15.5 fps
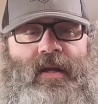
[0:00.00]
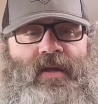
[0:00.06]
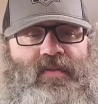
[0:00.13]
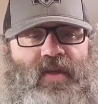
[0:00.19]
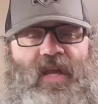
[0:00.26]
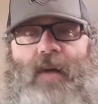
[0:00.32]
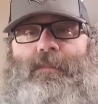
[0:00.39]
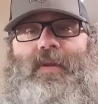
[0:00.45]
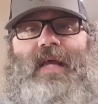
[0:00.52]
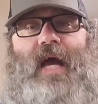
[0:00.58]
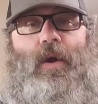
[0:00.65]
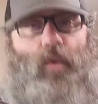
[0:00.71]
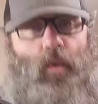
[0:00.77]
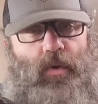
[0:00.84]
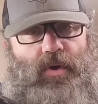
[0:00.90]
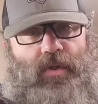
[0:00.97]
the company I
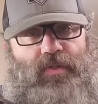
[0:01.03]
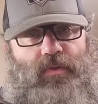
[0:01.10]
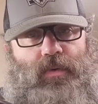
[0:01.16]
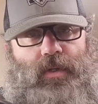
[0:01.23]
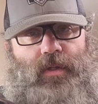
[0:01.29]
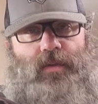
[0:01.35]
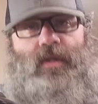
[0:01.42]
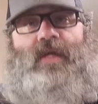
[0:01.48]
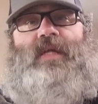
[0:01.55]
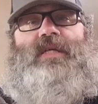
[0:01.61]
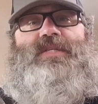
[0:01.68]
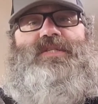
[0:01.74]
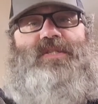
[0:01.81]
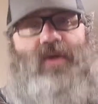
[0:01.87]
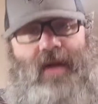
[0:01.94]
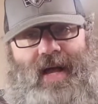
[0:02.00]
ordered through
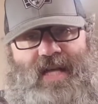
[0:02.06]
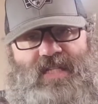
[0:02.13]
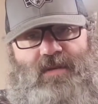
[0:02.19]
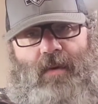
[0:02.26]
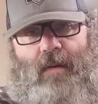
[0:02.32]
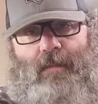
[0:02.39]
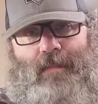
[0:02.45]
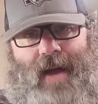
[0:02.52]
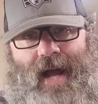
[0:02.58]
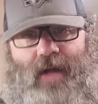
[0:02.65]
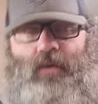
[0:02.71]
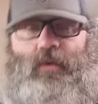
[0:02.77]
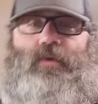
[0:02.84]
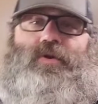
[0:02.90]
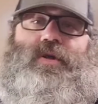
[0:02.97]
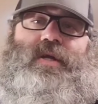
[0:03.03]
still has them on back
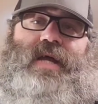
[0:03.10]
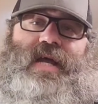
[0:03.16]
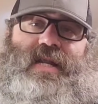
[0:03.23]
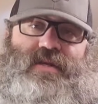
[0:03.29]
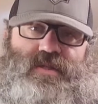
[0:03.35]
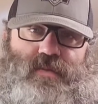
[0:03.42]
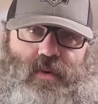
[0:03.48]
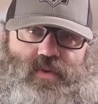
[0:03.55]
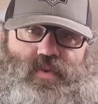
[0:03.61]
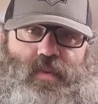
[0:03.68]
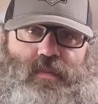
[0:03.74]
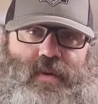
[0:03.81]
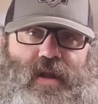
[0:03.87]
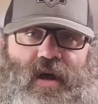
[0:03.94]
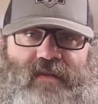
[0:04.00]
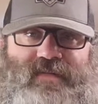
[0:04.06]
order, and it's supposed to have
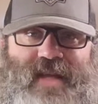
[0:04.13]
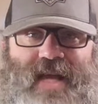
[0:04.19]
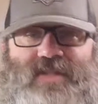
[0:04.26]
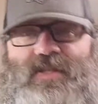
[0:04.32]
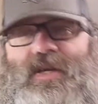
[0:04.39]
been off days